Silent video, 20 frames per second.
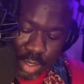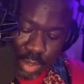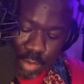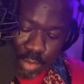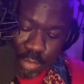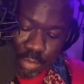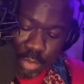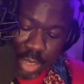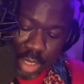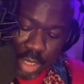
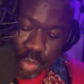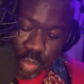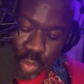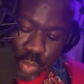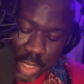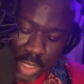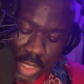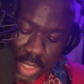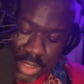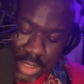but
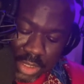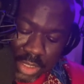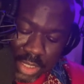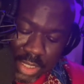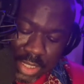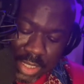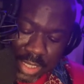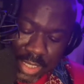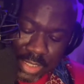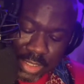which
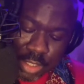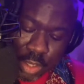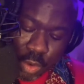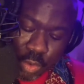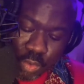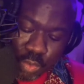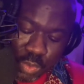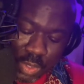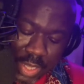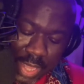its
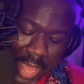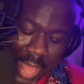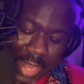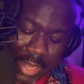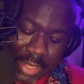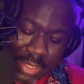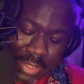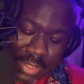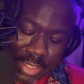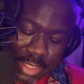own
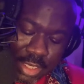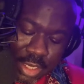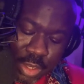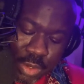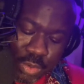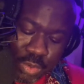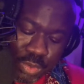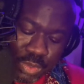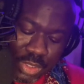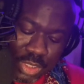galaxy
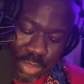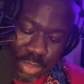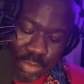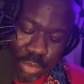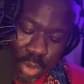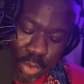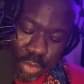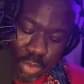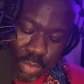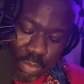knows is
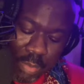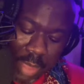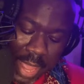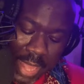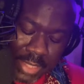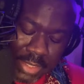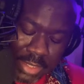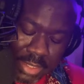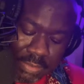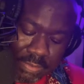both
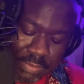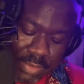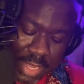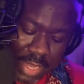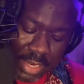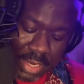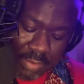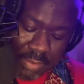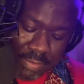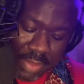massive
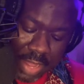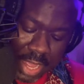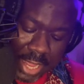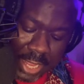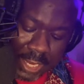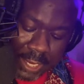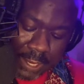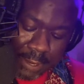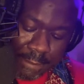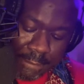and
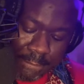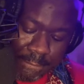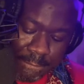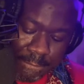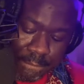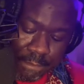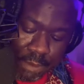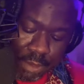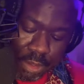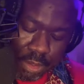divine.
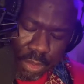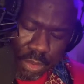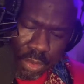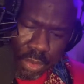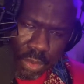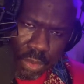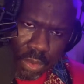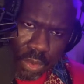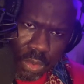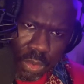
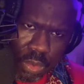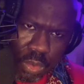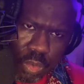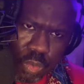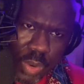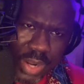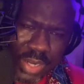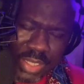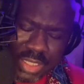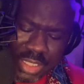
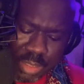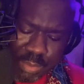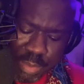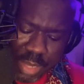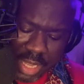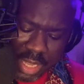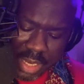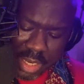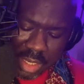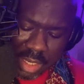Where had she
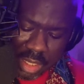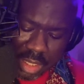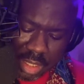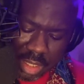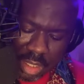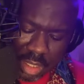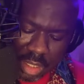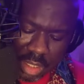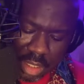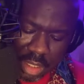been?
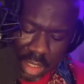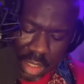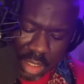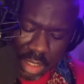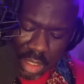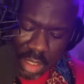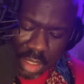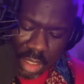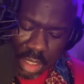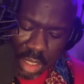
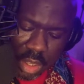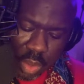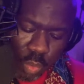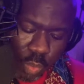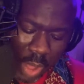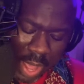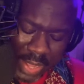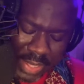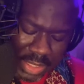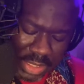
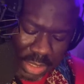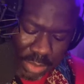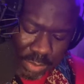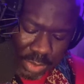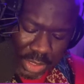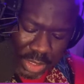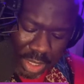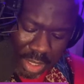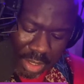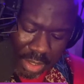Why had she
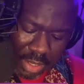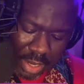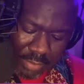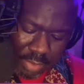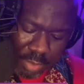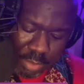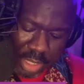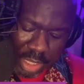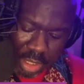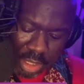returned
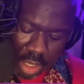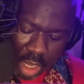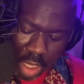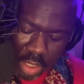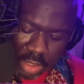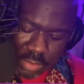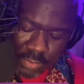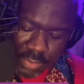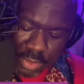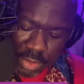after being
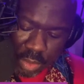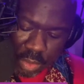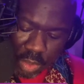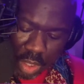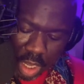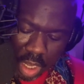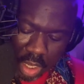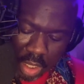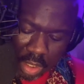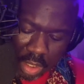lost for so
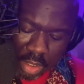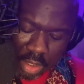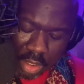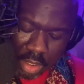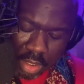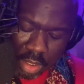long?